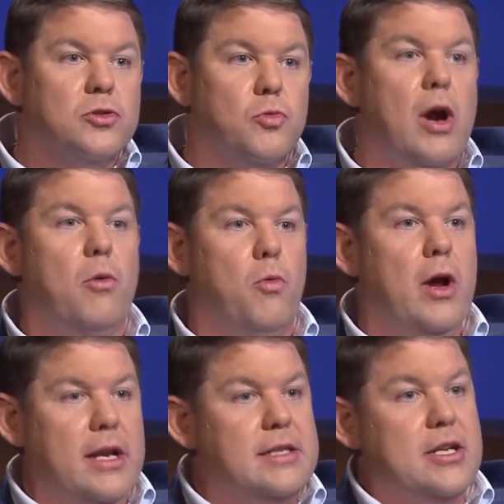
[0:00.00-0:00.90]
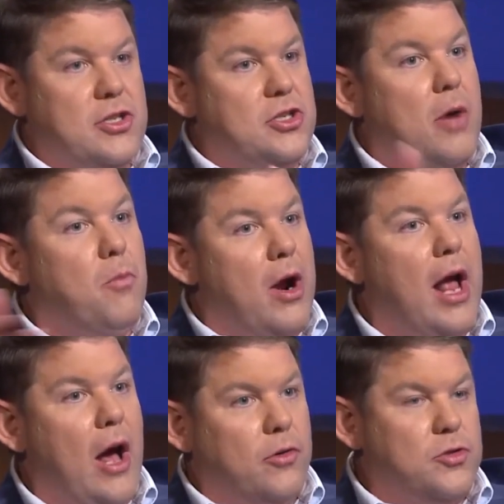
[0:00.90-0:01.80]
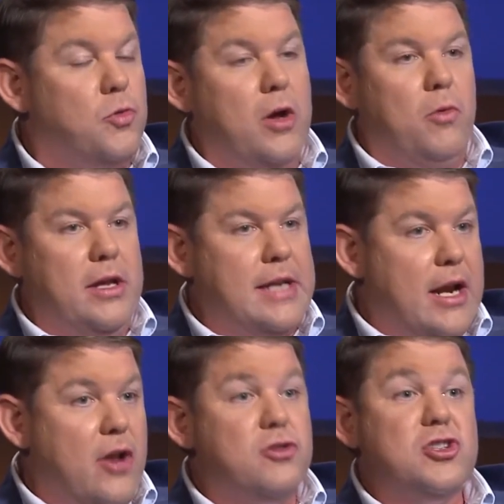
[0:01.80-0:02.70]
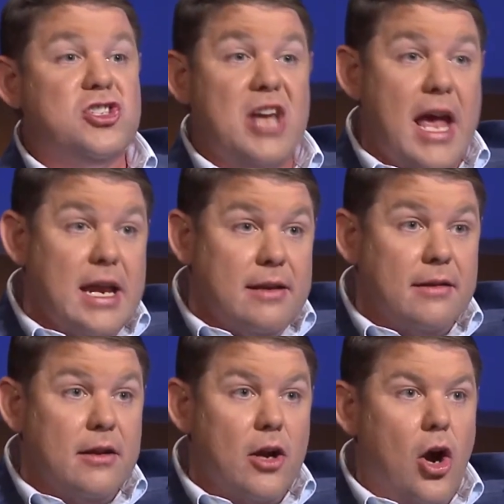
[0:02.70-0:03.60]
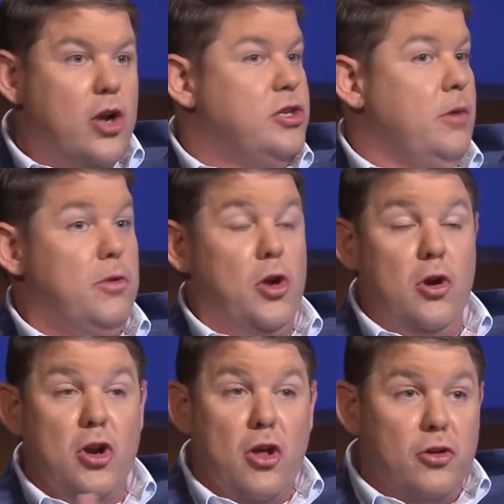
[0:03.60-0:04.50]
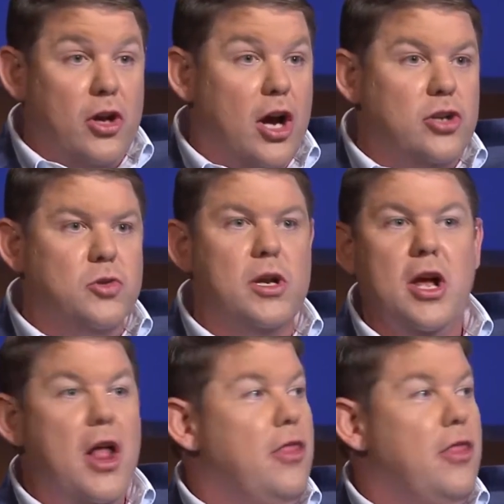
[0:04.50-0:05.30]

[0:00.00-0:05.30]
What is this somewhere else? What is that, another state? Are you telling them to go to another country?